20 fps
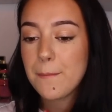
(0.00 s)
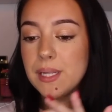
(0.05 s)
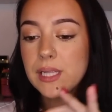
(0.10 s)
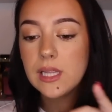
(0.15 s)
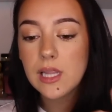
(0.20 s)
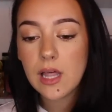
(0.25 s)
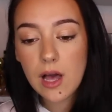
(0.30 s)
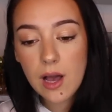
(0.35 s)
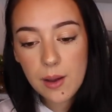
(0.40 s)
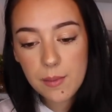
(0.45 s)

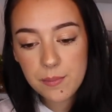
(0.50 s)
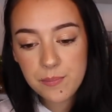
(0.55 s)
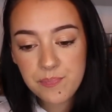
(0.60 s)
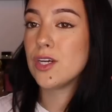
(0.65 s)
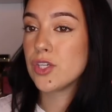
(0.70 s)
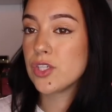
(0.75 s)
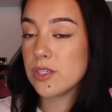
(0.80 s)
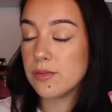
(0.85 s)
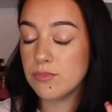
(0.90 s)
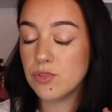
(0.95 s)
plum,
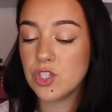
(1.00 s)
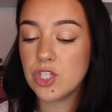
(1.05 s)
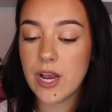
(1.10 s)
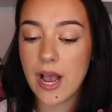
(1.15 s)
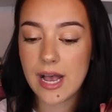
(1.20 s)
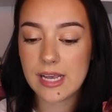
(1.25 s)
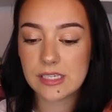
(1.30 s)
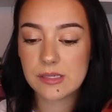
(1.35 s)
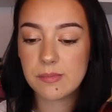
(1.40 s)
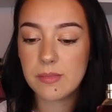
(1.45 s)
there's some
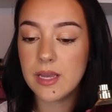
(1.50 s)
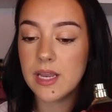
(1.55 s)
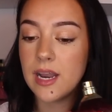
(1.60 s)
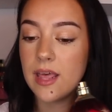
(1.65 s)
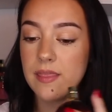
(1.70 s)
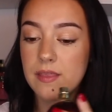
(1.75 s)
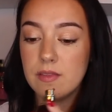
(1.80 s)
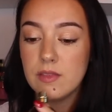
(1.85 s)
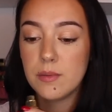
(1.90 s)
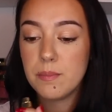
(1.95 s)
jasmine,
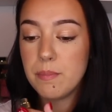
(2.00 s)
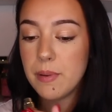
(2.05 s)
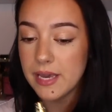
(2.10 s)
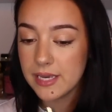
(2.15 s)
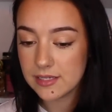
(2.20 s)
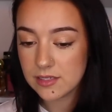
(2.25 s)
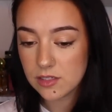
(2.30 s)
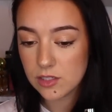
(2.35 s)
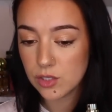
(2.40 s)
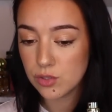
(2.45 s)
and then the
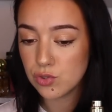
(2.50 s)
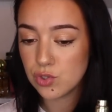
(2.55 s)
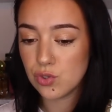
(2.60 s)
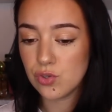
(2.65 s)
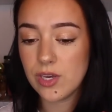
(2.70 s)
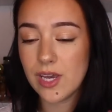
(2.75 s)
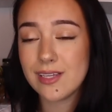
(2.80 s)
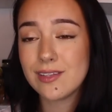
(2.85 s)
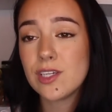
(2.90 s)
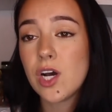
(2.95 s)
base notes, you
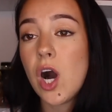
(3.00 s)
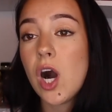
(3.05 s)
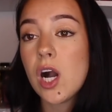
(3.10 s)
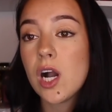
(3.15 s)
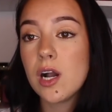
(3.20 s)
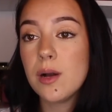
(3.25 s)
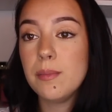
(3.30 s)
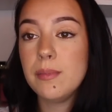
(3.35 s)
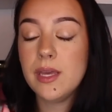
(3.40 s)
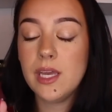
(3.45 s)
get
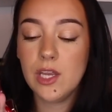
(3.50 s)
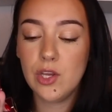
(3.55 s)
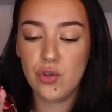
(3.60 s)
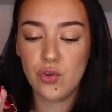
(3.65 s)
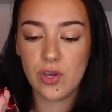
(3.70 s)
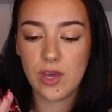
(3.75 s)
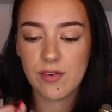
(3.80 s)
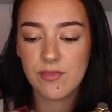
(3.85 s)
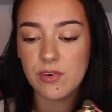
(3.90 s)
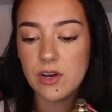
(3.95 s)
tonka bean,
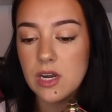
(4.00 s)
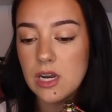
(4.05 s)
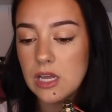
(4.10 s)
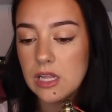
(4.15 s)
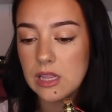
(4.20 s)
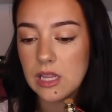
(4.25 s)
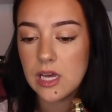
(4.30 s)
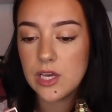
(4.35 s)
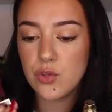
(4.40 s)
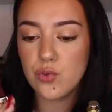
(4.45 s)
you get
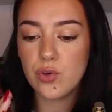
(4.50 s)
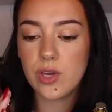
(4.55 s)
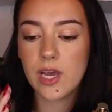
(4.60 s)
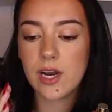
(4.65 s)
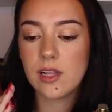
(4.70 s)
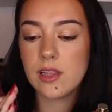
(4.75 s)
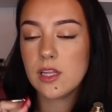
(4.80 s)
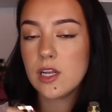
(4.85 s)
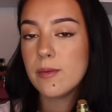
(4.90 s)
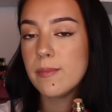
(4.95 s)
vanilla, you get
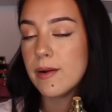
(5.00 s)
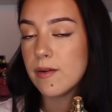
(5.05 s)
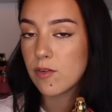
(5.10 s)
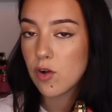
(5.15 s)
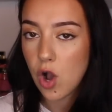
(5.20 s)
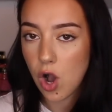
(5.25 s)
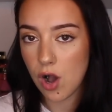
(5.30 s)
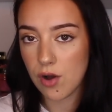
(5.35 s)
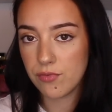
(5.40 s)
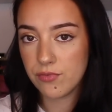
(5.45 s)
a little bit of
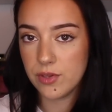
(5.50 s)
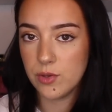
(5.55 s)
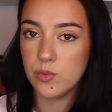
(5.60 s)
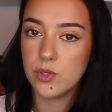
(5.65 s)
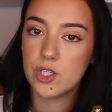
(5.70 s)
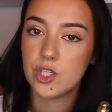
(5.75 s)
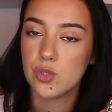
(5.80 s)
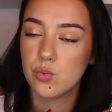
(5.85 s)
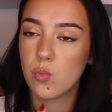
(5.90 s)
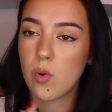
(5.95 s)
coffee,
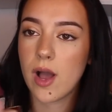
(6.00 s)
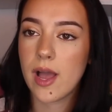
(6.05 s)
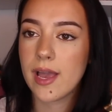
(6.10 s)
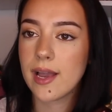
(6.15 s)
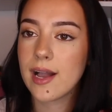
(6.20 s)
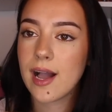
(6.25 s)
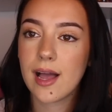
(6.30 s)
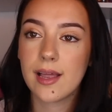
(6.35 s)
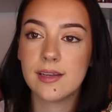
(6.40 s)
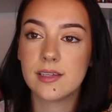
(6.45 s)
which is why
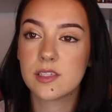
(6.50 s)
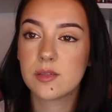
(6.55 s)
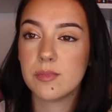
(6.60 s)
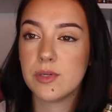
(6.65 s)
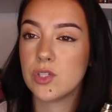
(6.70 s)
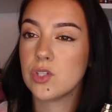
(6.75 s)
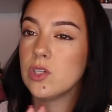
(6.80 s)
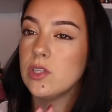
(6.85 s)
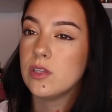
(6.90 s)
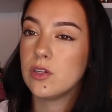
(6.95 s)
it kind of
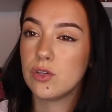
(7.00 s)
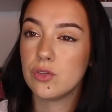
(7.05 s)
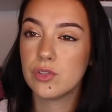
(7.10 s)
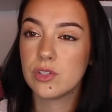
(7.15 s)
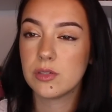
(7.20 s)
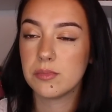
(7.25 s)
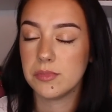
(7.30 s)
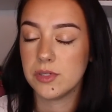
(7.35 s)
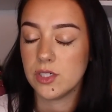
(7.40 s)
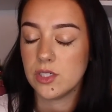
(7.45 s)
smells a little
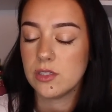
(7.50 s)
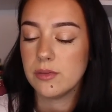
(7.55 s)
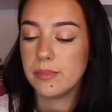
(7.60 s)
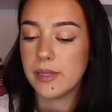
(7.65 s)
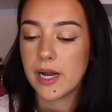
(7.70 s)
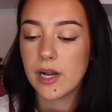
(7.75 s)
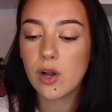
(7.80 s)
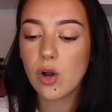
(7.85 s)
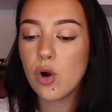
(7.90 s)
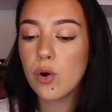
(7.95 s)
similar to
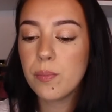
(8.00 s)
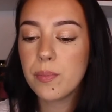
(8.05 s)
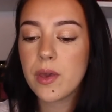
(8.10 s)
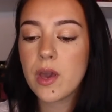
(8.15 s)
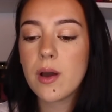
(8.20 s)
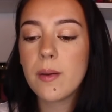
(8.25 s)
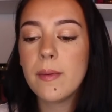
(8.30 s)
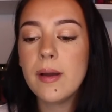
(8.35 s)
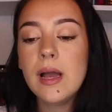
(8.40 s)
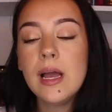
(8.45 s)
black
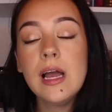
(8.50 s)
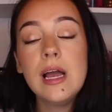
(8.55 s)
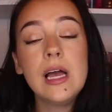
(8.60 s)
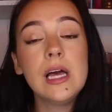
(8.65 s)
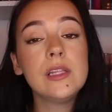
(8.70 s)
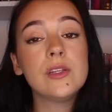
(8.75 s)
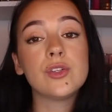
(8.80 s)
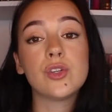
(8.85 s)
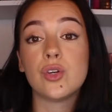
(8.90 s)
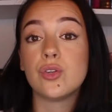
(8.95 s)
opium.
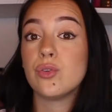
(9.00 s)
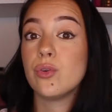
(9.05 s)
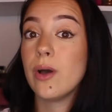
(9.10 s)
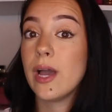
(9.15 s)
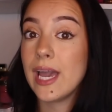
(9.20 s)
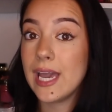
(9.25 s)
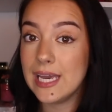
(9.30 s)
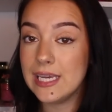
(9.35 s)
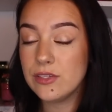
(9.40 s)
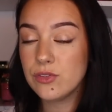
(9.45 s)
There's also
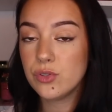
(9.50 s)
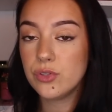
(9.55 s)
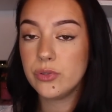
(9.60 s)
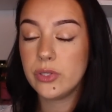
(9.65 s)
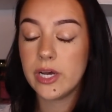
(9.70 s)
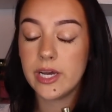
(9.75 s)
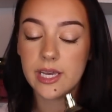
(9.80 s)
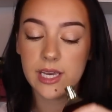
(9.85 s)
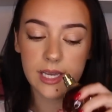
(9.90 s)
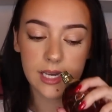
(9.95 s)

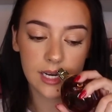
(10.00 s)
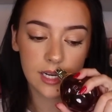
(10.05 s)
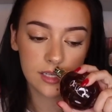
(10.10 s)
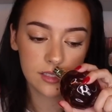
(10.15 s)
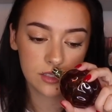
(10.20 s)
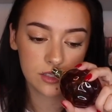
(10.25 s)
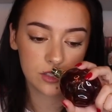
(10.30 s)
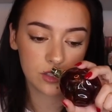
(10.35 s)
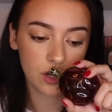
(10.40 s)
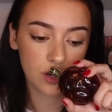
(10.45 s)
hazelnut in
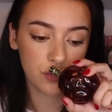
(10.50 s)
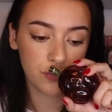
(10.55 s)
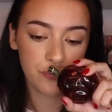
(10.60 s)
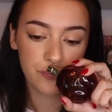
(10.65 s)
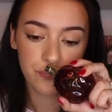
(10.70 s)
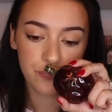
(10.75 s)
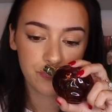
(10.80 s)
it, so